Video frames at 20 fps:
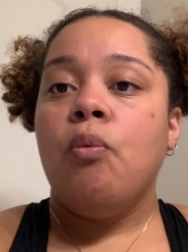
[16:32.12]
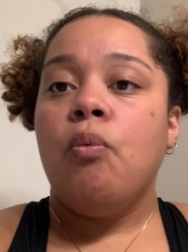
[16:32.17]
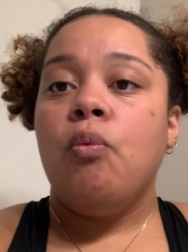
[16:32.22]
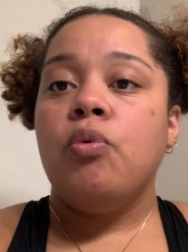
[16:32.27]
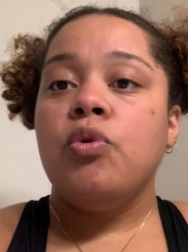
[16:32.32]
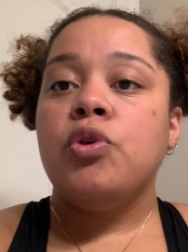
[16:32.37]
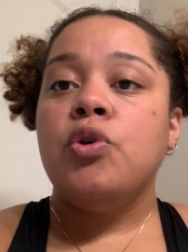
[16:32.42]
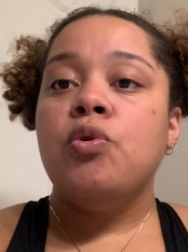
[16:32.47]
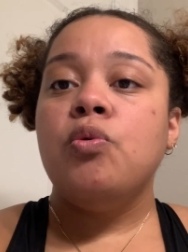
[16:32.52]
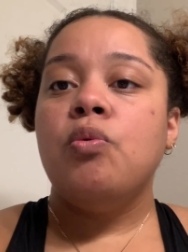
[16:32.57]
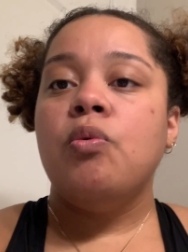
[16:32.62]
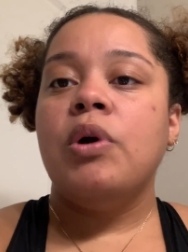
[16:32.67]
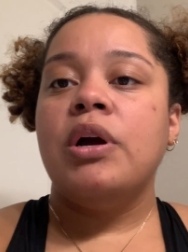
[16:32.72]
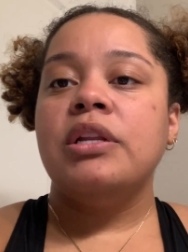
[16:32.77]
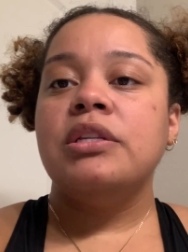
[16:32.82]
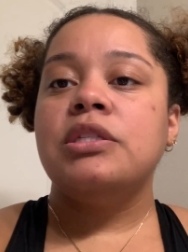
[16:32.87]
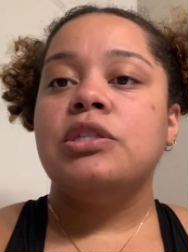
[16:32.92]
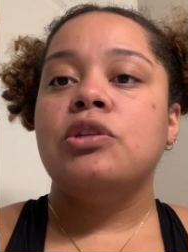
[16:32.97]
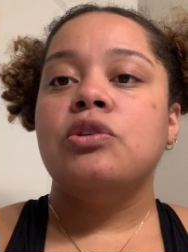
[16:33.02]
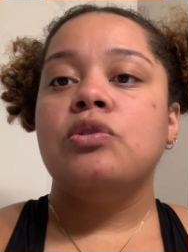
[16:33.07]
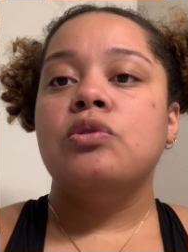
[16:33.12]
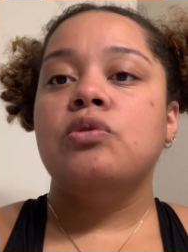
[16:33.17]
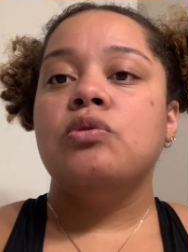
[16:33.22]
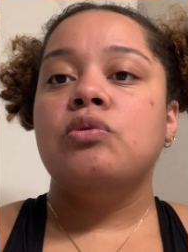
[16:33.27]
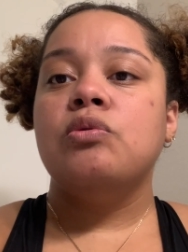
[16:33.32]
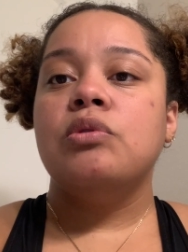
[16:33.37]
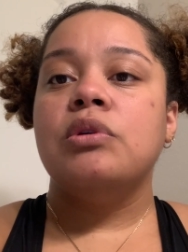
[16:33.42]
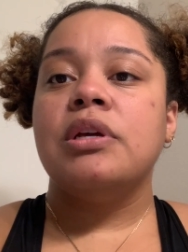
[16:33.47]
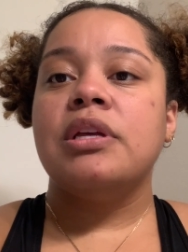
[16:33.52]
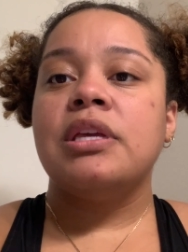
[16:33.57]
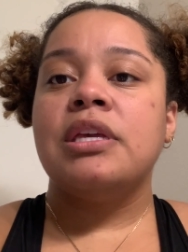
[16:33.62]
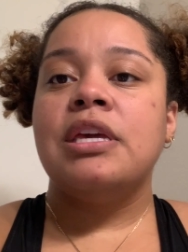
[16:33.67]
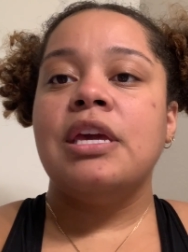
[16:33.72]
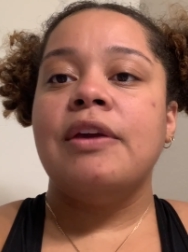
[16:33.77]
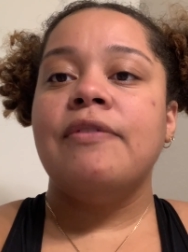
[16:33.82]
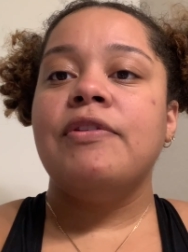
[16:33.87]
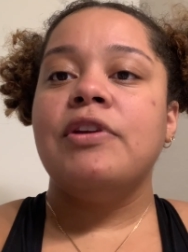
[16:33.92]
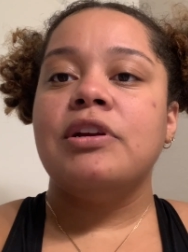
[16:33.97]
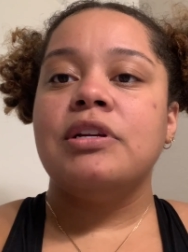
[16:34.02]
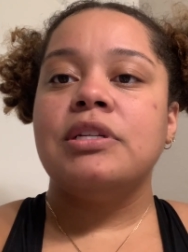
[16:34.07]
You want to
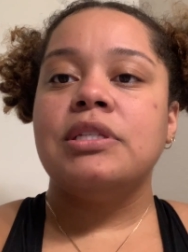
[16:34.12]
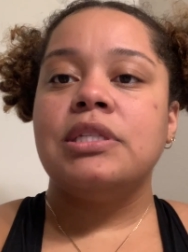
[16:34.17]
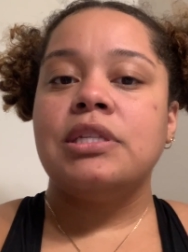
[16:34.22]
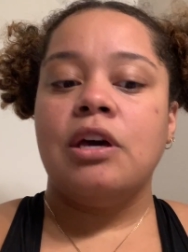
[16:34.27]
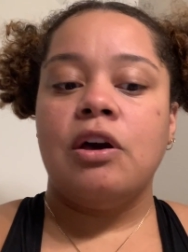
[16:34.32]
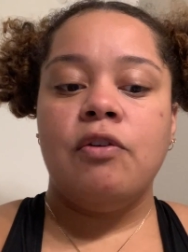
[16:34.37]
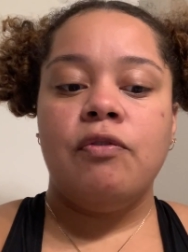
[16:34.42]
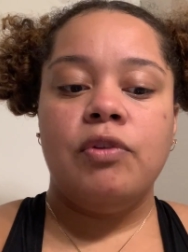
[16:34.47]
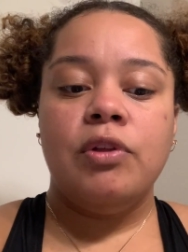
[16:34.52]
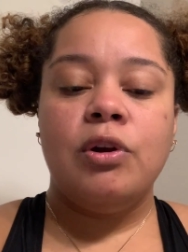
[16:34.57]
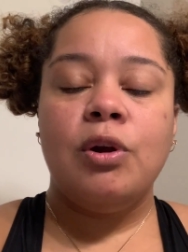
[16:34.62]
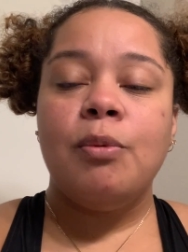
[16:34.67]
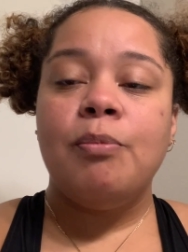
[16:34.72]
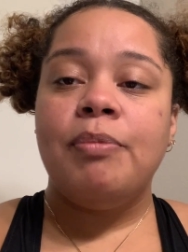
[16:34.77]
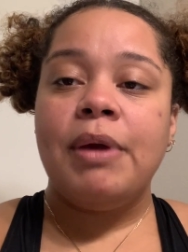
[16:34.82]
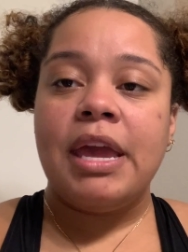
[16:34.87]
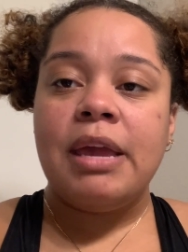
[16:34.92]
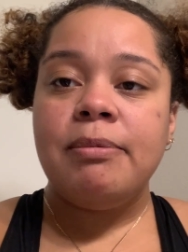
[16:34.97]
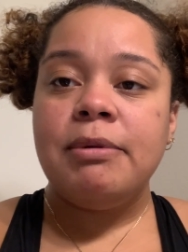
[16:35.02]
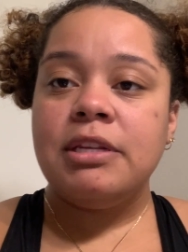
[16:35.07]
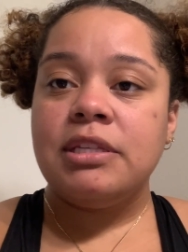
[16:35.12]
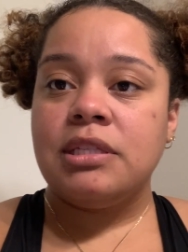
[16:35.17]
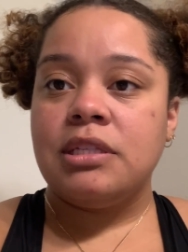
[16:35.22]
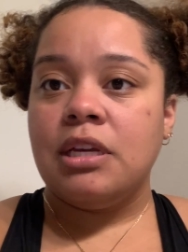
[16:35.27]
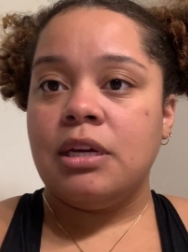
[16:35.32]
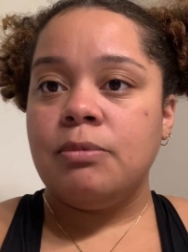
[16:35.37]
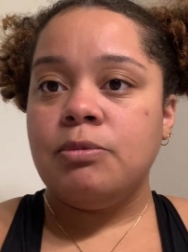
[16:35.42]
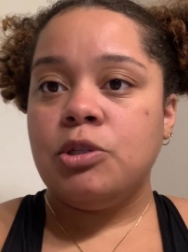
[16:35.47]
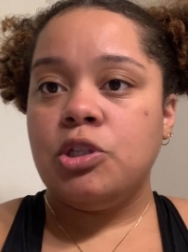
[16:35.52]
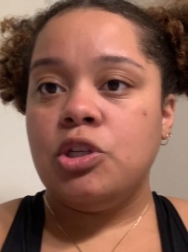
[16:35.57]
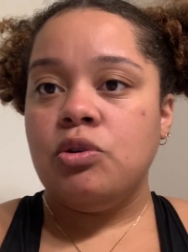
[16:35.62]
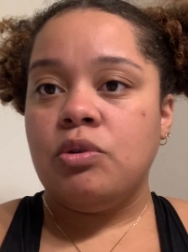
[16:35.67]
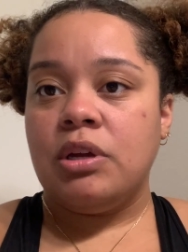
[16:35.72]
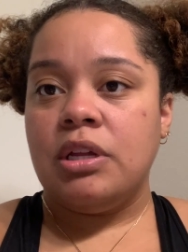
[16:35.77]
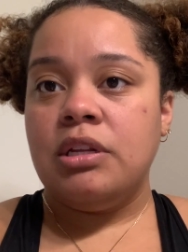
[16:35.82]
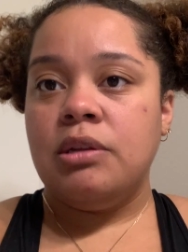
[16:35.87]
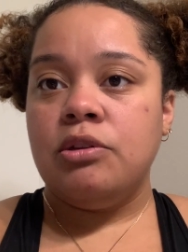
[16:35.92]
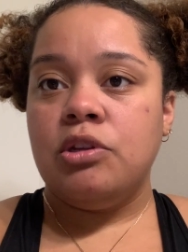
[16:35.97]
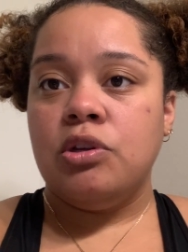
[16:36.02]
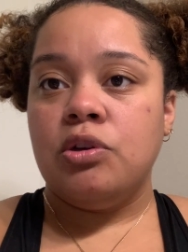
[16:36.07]
give yourself little baby steps you
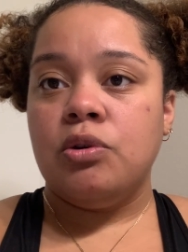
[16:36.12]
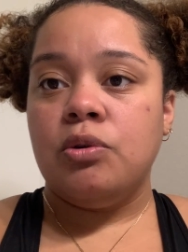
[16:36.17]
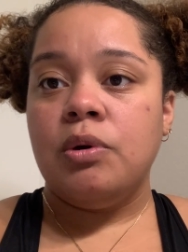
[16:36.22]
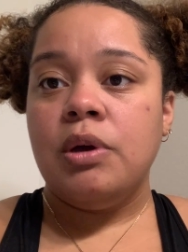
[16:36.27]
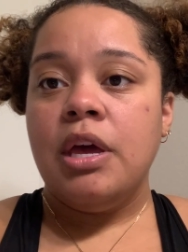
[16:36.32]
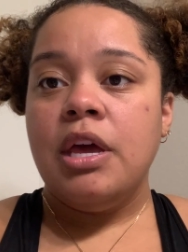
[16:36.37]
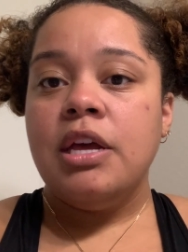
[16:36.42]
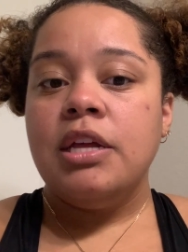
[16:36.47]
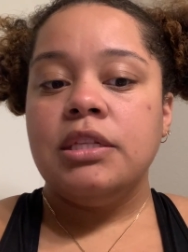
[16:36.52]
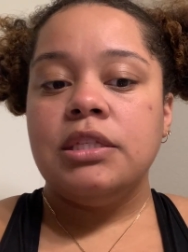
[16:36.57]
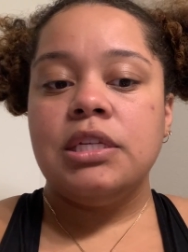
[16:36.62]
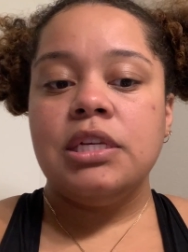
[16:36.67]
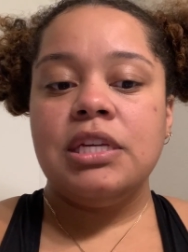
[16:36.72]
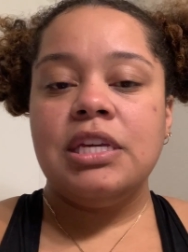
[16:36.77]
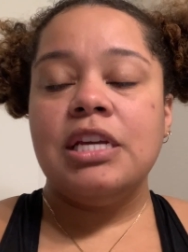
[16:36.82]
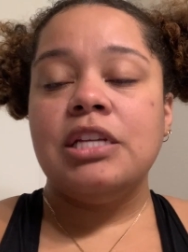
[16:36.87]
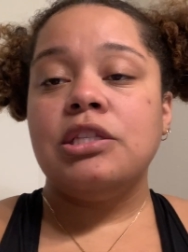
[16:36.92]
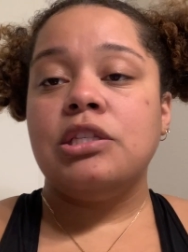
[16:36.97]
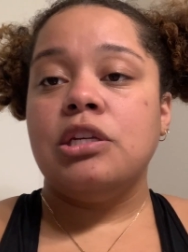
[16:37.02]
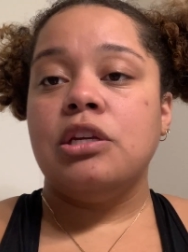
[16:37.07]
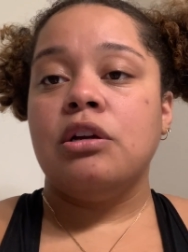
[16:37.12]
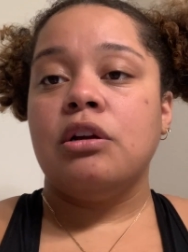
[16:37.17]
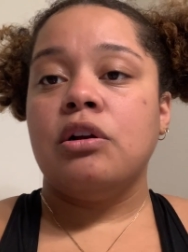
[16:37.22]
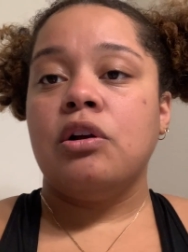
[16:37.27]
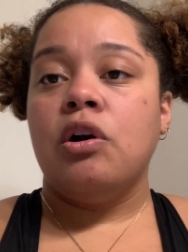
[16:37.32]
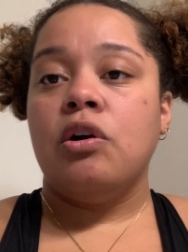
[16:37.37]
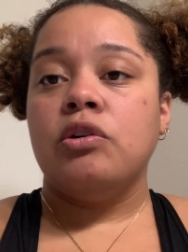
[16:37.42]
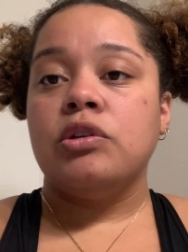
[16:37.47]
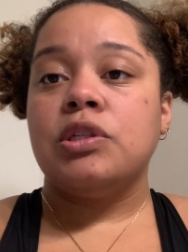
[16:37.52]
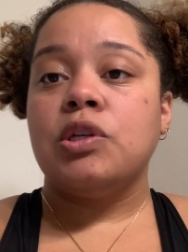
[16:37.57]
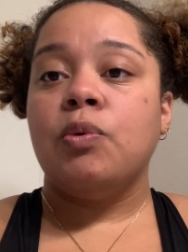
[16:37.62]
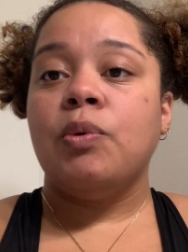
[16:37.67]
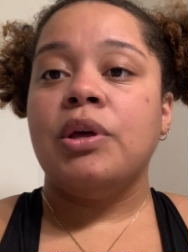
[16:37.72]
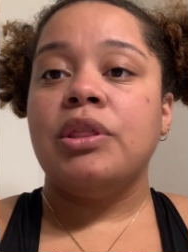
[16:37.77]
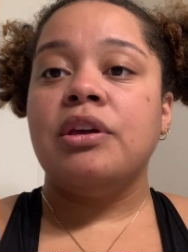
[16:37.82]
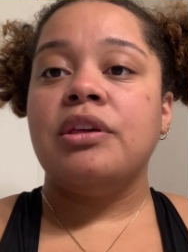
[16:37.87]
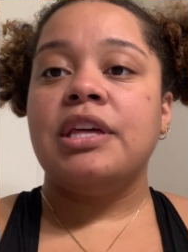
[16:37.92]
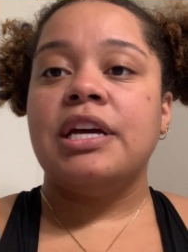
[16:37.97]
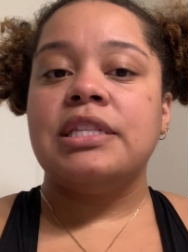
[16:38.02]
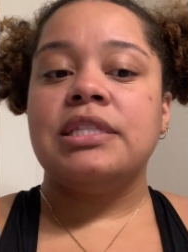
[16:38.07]
can do to get to your goal. So
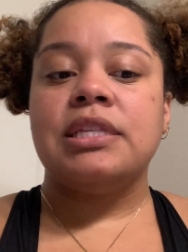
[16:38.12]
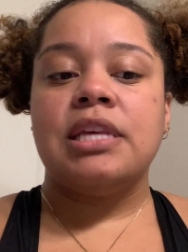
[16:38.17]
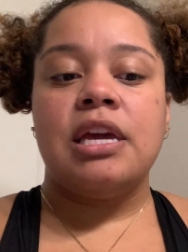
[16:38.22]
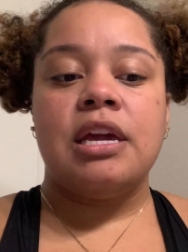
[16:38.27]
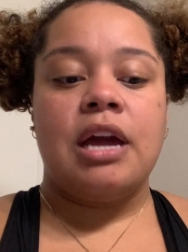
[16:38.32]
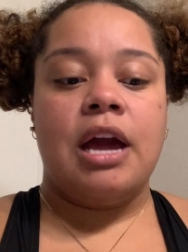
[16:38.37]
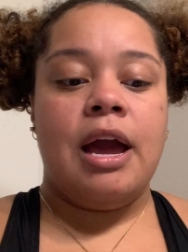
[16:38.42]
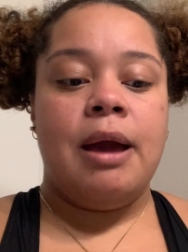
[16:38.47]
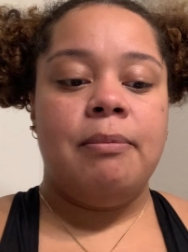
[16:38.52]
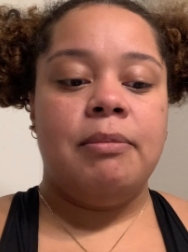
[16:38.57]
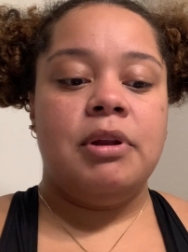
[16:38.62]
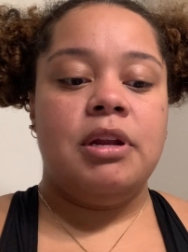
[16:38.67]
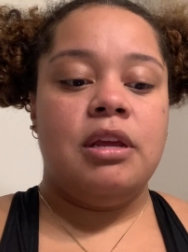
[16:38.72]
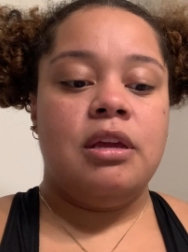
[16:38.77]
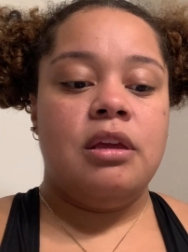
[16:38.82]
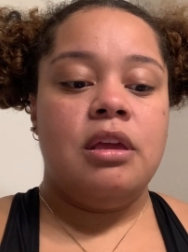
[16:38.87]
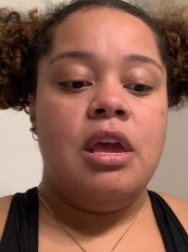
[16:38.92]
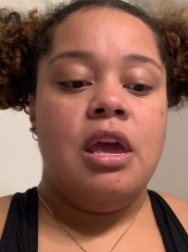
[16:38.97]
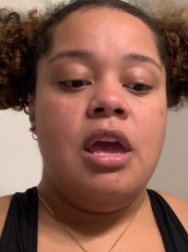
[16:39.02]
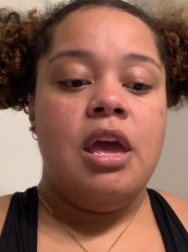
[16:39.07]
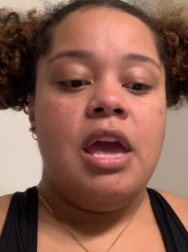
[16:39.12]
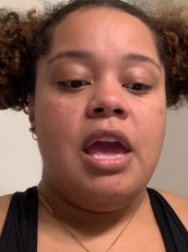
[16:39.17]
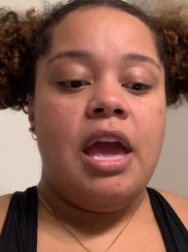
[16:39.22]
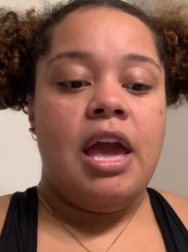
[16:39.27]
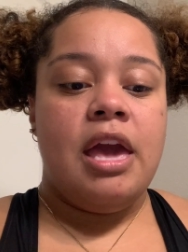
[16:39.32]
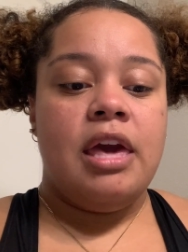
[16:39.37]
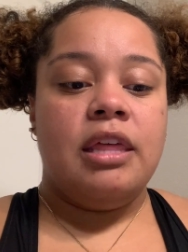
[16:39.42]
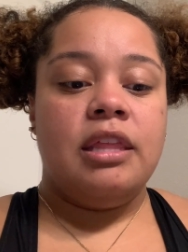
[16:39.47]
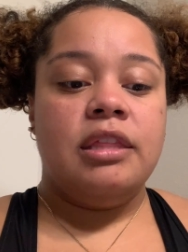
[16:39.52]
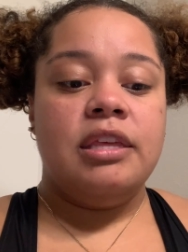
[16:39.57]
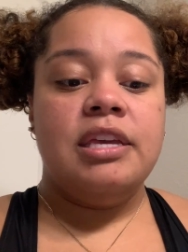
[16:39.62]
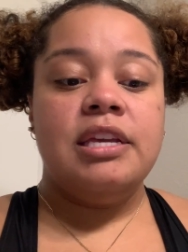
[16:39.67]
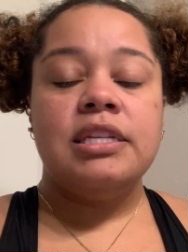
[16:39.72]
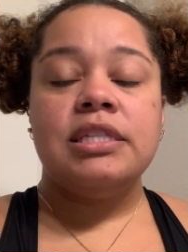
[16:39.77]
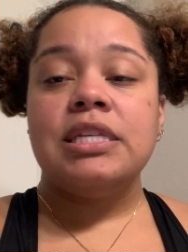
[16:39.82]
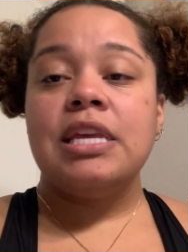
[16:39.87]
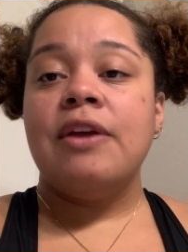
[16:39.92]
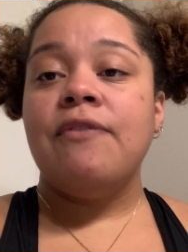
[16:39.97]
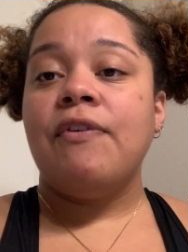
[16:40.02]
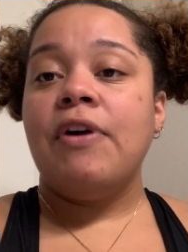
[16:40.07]
whether that's like, I'm going to, at least
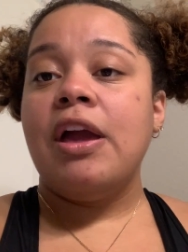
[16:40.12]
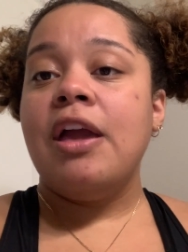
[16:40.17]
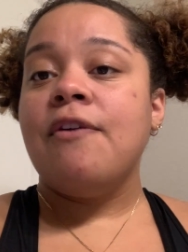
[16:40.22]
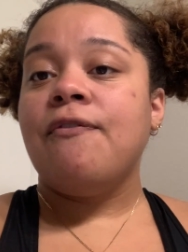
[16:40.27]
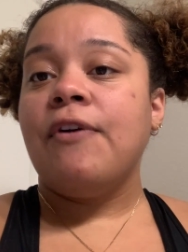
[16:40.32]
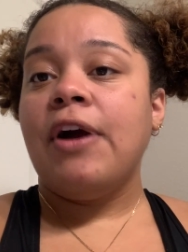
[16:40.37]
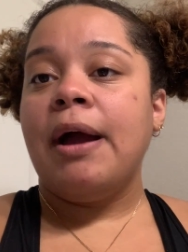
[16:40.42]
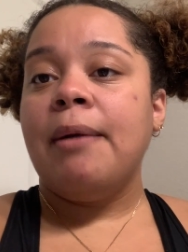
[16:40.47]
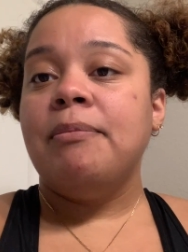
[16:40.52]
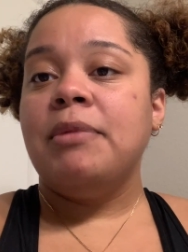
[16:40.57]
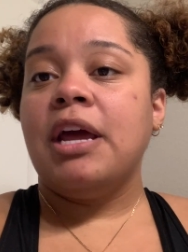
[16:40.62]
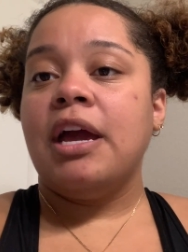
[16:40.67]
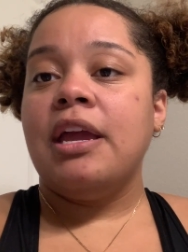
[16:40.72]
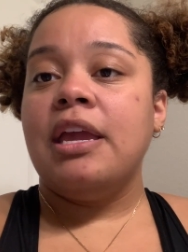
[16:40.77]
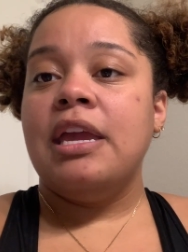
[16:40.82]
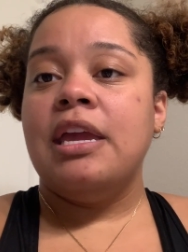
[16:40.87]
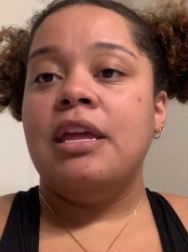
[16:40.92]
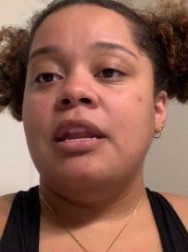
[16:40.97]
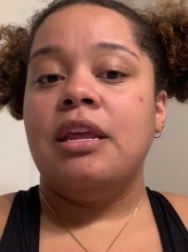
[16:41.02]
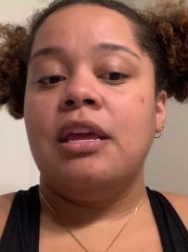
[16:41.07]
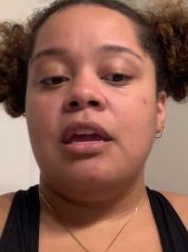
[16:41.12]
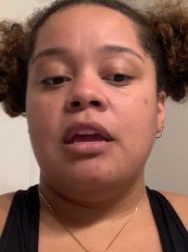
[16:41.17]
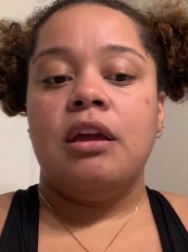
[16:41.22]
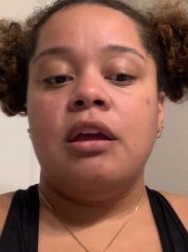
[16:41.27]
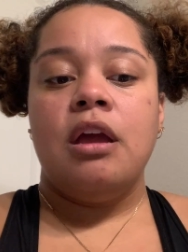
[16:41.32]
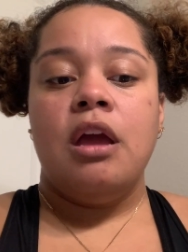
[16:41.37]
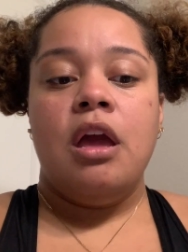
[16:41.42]
if I'm not eating